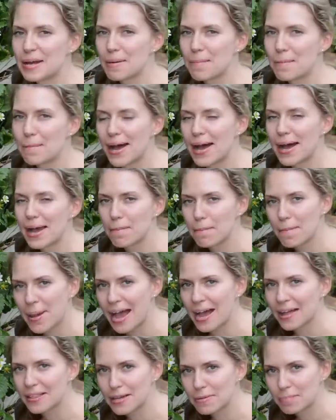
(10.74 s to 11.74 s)
my
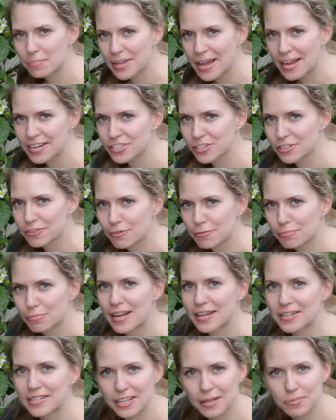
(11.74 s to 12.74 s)
palette planter for
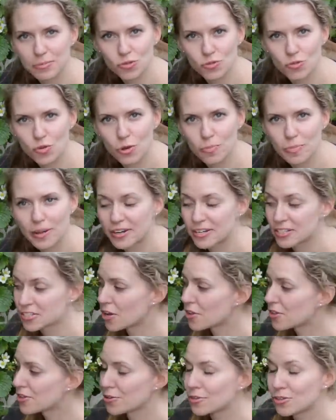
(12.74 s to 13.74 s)
planting up strawberries,
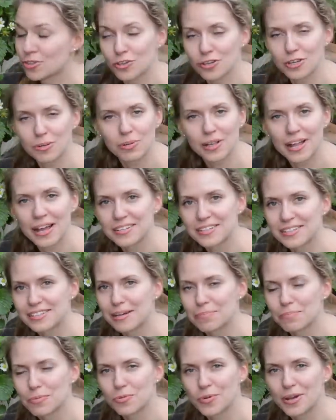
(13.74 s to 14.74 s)
although you could plant it
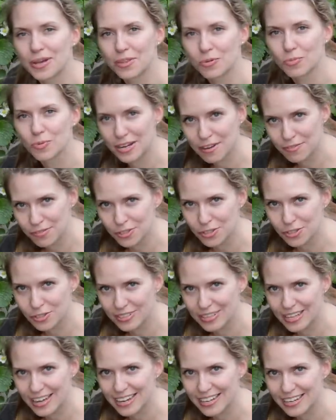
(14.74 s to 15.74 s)
up with whatever you
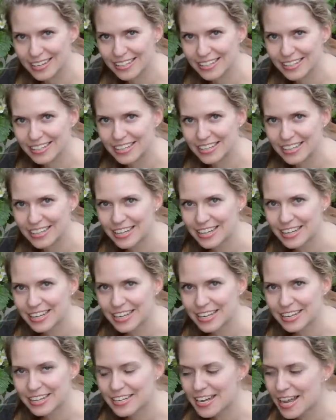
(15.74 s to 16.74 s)
like.
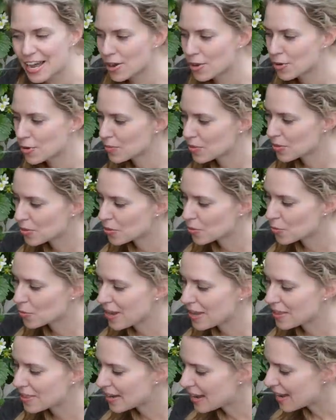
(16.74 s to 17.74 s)
Now, the
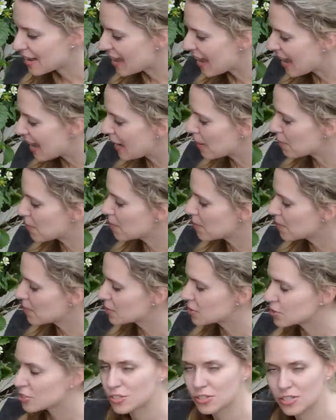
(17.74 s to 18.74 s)
way that I came
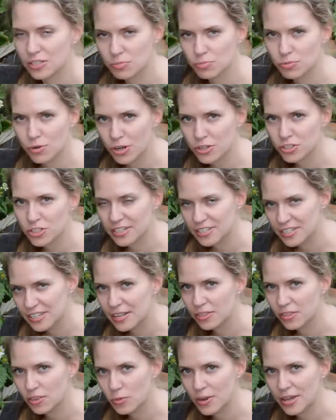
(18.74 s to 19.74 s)
to this project
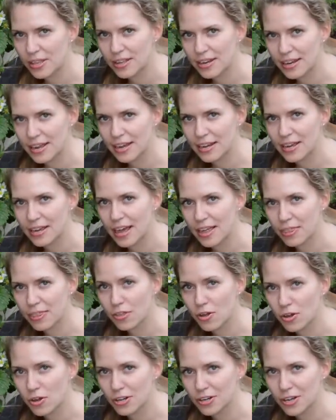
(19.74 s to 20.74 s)
and the way that I, I
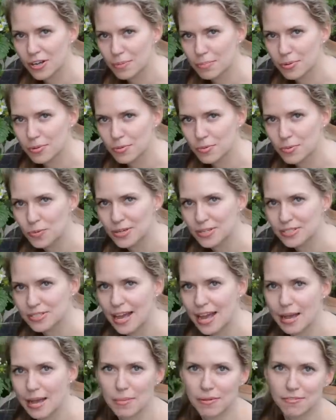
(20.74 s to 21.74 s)
thought it up was
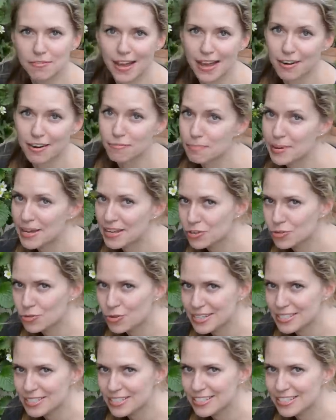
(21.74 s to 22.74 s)
I'm a fan of
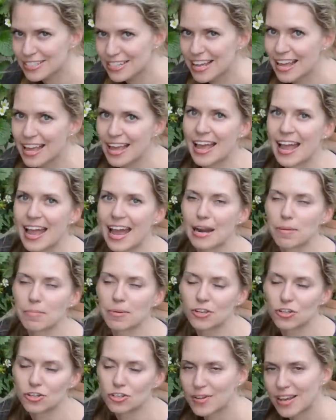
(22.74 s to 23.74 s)
Pinterest and I'm a
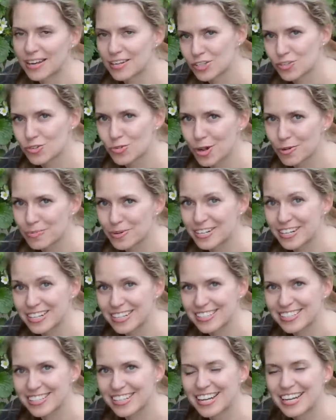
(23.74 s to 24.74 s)
huge fan of
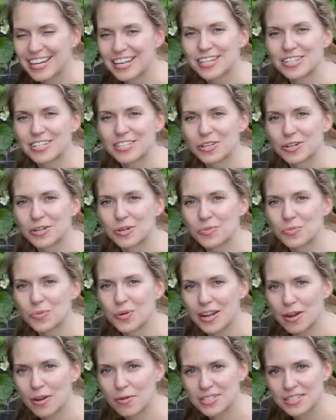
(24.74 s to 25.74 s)
strawberries. So
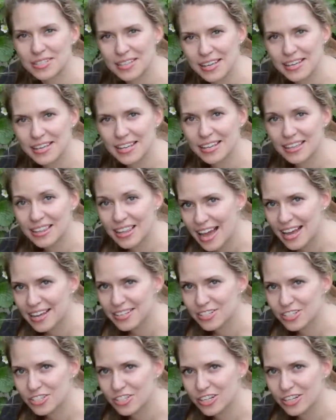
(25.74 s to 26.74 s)
when I was thinking
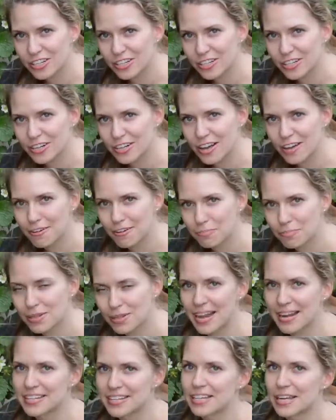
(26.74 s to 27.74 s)
last year of
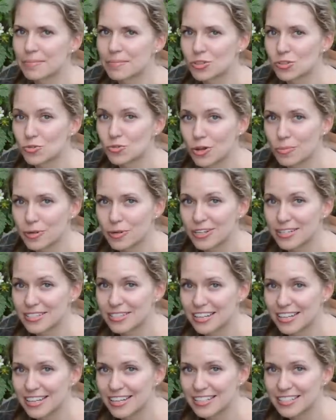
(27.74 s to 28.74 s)
planting up
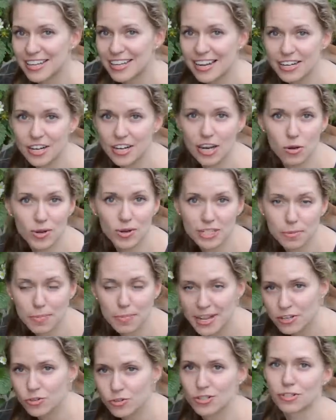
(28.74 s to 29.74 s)
strawberries in a container, I went to
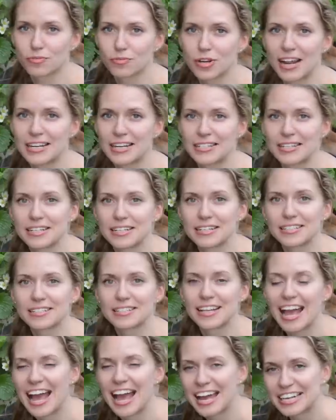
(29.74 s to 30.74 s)
Pinterest for
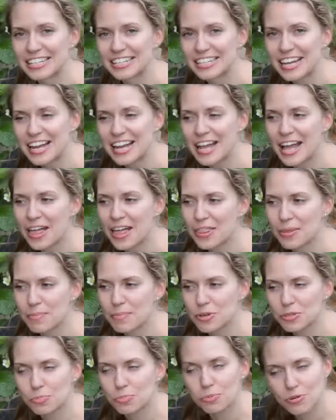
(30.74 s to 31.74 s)
ideas, and the
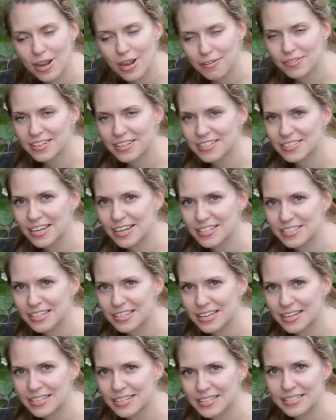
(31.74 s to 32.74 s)
most prevalent
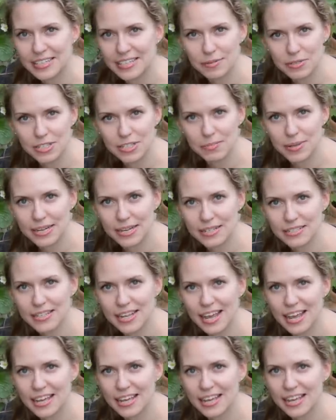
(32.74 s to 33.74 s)
idea seemed to be
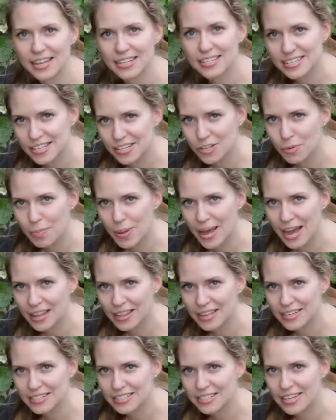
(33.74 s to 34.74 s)
taking a single
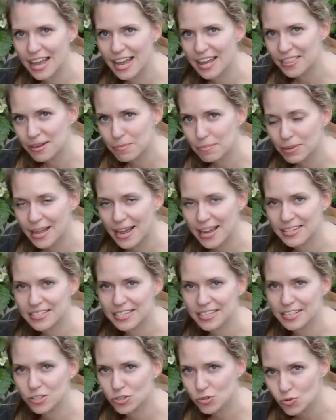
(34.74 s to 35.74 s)
palette and then
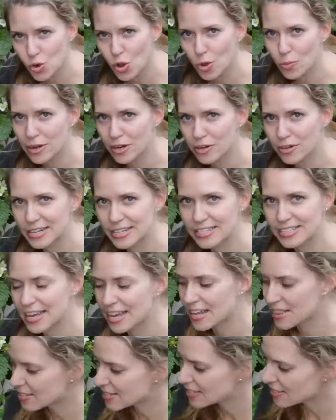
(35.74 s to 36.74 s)
planting strawberries
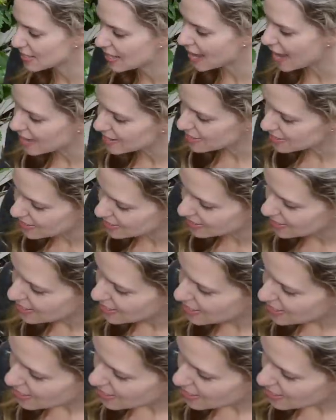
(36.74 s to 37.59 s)
in the slats